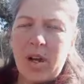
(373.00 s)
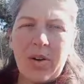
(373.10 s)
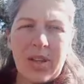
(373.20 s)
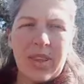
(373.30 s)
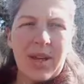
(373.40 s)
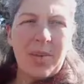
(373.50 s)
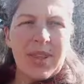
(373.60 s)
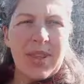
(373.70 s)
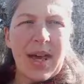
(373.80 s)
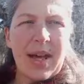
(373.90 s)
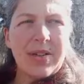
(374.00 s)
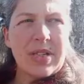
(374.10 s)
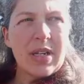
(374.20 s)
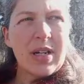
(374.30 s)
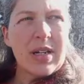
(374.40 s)
only thing with
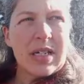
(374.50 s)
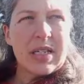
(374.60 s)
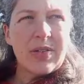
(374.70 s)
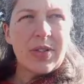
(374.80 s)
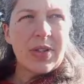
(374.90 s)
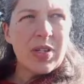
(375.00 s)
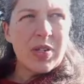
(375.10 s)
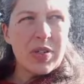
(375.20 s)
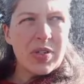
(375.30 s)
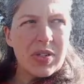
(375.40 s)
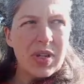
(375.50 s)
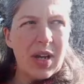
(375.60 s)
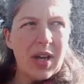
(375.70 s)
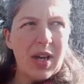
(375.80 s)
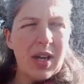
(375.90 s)
Elsa is if there's
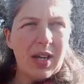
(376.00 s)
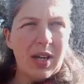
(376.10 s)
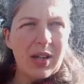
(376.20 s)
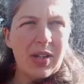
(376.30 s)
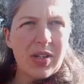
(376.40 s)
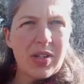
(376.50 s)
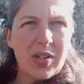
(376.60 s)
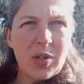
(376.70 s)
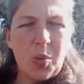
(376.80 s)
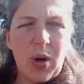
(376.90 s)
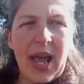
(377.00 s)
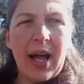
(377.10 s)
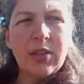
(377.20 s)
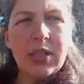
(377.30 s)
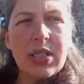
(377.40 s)
someone
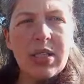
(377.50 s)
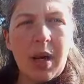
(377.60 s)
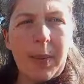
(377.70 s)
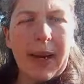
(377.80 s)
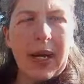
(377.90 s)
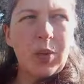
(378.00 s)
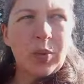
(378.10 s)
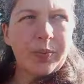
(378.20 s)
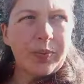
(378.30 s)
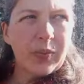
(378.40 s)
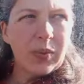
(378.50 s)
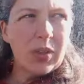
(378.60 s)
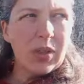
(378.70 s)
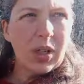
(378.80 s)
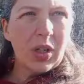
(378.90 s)
else about,
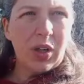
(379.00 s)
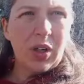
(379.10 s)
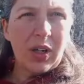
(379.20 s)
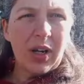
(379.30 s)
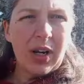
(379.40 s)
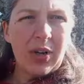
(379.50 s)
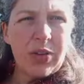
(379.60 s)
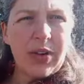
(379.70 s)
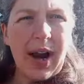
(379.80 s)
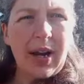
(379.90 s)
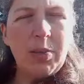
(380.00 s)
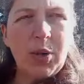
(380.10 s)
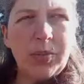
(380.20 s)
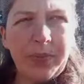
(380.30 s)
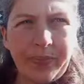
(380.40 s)
or another
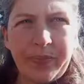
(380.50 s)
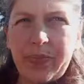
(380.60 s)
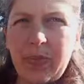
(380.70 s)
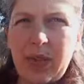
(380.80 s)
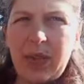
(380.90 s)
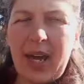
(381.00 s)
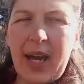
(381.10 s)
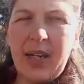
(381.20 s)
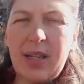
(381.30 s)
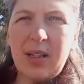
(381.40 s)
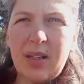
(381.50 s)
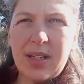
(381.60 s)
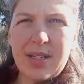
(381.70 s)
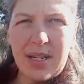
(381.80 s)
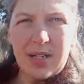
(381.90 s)
animal, then,
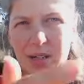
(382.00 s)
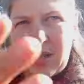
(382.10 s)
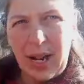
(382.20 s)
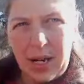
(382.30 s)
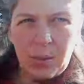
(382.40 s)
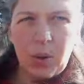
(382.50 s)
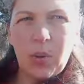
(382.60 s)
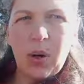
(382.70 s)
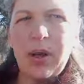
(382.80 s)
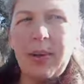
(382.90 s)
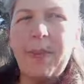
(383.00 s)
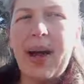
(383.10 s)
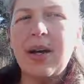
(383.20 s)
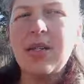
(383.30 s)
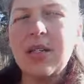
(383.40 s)
as in an animal walking
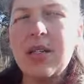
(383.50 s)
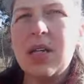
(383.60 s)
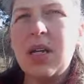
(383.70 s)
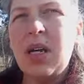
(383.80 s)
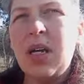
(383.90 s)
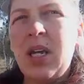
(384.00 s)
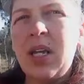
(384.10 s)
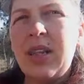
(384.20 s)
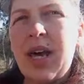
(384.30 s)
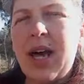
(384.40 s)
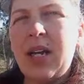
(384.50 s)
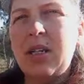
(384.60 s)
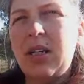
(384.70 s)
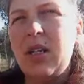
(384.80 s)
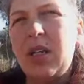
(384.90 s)
past,
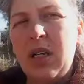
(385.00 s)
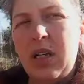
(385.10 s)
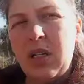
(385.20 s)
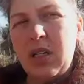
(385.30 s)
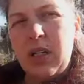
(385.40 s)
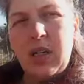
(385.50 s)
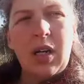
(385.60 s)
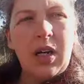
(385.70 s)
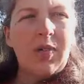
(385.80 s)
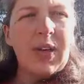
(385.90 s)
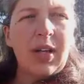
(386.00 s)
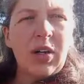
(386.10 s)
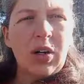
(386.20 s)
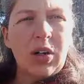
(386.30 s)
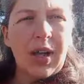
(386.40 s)
then her
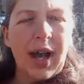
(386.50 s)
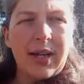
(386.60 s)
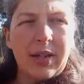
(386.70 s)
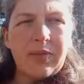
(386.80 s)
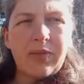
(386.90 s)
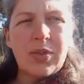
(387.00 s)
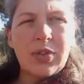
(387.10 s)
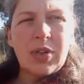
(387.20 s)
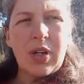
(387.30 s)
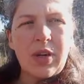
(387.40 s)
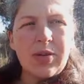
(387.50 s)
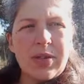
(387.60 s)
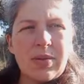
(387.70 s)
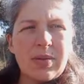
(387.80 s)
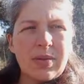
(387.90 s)
recall kind of goes